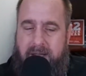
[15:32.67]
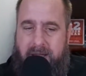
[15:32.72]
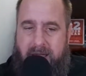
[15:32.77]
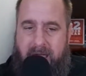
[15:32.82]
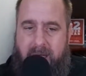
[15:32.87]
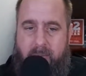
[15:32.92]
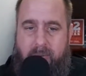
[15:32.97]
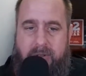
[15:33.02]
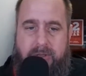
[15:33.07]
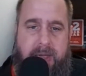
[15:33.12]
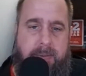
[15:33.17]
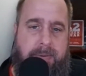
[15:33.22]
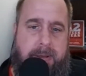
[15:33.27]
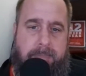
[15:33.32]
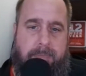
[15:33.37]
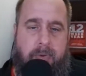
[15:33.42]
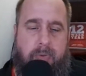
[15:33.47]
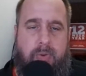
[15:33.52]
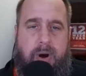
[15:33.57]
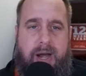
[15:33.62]
And when they
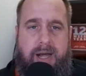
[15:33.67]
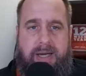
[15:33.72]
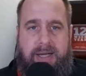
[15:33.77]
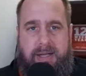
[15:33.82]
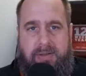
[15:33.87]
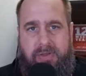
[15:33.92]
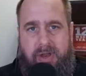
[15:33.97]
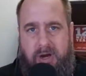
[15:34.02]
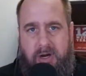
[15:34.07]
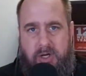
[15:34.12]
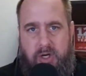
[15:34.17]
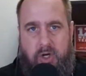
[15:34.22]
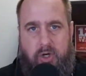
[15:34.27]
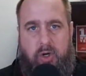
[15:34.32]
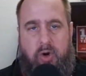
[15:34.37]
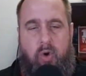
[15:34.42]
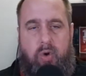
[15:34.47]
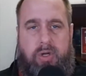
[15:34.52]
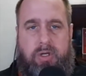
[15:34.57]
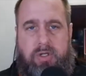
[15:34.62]
people write in there, you're
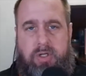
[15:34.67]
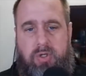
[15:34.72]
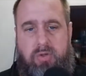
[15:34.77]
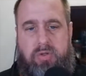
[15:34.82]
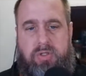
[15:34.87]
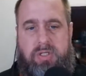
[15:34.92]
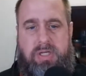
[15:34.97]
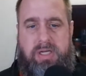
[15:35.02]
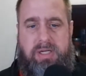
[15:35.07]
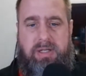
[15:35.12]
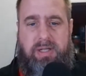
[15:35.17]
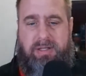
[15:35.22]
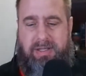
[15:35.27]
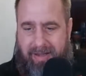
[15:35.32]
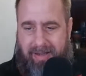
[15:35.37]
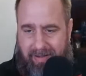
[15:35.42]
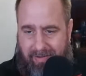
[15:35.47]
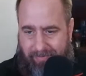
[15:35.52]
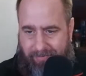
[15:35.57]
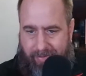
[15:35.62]
going to see that
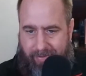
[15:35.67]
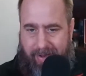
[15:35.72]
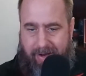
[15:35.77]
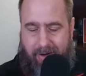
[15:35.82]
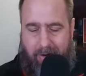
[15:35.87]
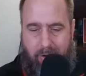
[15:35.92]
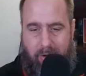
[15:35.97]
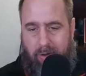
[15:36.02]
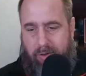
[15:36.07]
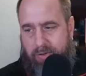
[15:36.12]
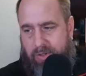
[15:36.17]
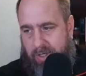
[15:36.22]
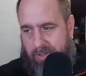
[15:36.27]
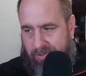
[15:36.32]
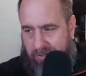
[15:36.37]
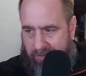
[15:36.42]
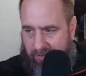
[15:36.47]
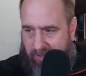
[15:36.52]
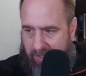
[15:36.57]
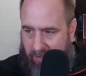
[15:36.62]
they can fill that out. Oh,
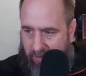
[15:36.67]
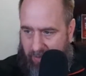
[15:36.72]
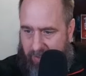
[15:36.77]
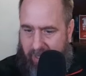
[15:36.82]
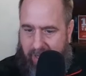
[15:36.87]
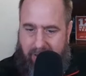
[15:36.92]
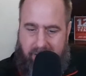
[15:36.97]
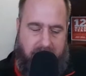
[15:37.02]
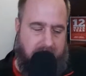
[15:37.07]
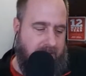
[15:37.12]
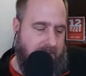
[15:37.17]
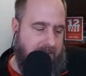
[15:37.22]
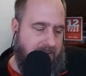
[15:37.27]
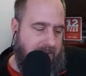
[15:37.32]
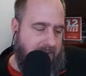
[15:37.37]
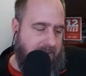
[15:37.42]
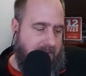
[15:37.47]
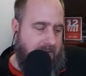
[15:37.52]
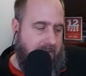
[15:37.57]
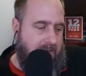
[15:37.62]
Justin said, okay,
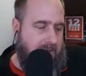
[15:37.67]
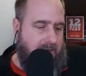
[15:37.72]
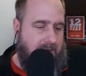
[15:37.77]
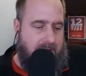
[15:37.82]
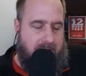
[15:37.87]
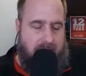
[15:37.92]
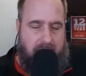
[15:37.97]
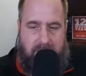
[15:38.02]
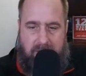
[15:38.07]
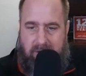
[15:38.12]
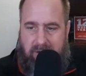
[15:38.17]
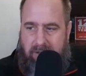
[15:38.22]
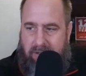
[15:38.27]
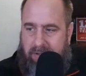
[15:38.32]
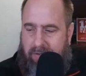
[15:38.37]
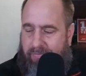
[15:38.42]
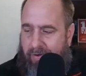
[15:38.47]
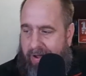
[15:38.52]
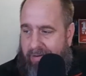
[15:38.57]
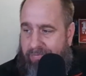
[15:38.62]

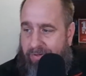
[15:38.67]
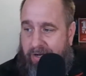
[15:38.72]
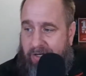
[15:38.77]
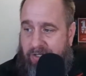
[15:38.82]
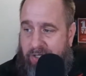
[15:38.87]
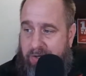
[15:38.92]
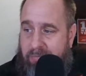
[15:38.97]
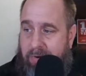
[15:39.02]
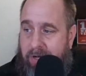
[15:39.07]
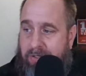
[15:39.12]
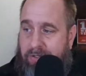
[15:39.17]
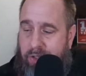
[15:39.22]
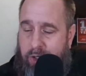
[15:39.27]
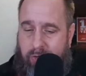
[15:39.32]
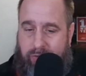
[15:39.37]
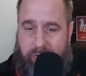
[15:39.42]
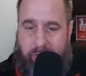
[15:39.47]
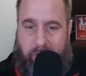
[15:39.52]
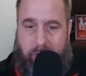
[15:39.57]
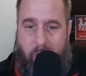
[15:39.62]
the 5 things you must
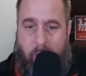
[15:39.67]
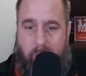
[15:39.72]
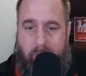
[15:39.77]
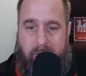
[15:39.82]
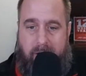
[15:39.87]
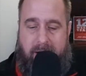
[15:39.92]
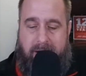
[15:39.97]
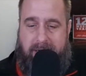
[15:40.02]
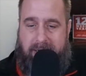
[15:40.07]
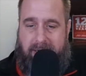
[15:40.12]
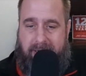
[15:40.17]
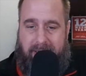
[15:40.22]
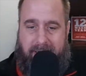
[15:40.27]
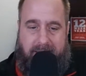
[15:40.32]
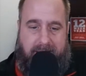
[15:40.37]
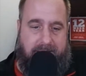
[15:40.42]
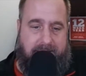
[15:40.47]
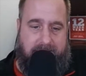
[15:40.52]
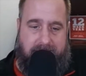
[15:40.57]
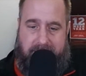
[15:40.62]
do for goal writing
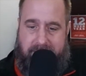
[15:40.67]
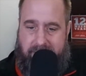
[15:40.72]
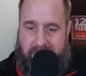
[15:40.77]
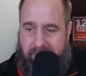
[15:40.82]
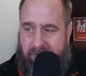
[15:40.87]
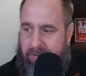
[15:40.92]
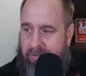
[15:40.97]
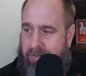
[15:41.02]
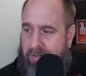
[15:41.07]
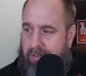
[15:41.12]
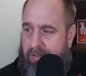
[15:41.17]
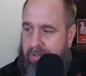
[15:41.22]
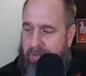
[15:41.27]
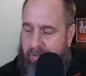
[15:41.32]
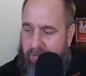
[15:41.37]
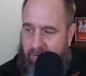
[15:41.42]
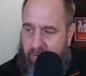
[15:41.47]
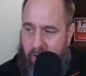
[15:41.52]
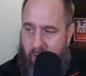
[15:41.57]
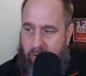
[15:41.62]
is
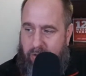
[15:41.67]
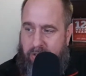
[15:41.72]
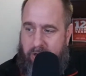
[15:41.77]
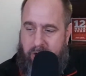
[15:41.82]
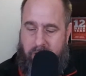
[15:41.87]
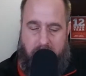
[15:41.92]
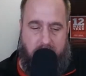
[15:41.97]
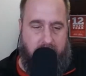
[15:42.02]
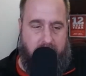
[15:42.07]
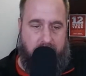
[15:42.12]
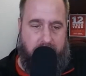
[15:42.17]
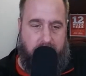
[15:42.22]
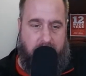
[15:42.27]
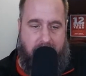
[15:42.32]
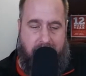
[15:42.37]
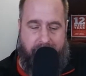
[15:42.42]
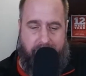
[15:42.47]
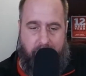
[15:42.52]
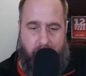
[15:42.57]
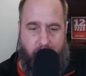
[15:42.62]
know your
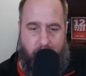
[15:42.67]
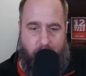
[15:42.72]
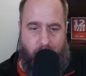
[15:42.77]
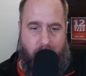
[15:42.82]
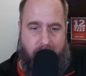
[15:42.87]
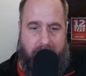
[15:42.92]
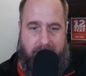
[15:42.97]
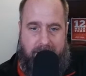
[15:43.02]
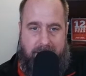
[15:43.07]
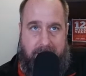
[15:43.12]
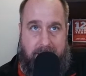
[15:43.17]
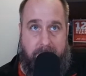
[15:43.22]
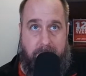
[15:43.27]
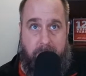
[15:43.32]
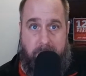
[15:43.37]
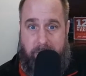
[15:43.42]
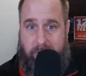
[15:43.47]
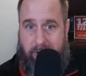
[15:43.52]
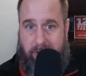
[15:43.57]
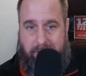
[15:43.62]
have a white heat
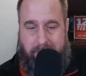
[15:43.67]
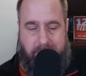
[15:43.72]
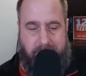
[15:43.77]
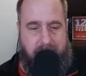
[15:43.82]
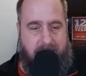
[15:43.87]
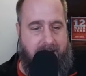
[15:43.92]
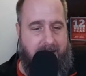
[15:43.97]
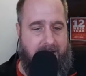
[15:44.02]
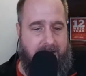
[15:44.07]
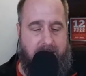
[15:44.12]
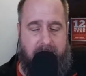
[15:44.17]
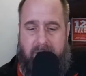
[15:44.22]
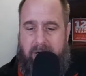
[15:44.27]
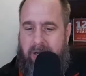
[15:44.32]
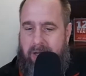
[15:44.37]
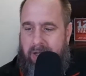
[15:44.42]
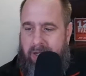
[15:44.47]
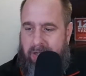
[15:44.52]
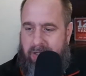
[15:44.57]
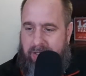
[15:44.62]
burning desire.
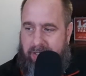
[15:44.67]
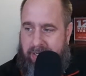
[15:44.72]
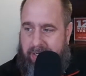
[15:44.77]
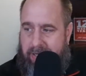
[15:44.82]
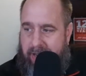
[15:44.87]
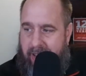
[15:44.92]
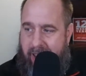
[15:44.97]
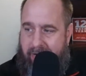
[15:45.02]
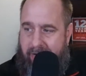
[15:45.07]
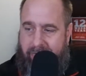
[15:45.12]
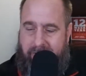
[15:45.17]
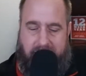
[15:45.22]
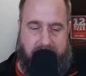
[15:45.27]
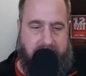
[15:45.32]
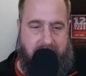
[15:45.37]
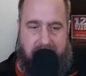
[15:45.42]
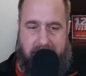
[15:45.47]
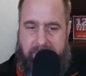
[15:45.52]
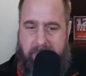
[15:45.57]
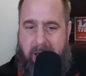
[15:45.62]
You need to have an
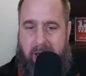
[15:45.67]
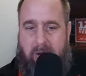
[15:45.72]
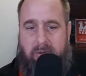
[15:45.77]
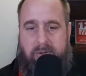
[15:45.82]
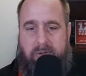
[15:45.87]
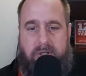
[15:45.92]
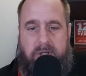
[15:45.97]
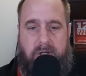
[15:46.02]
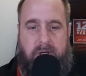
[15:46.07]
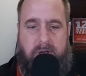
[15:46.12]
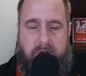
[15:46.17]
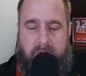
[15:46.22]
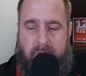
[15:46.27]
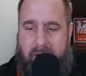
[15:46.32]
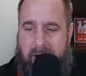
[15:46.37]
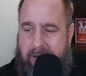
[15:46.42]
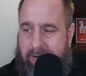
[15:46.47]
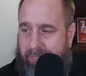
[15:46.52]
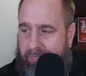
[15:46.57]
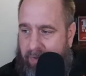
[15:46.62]
exact mount,
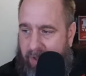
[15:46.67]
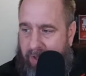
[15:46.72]
right?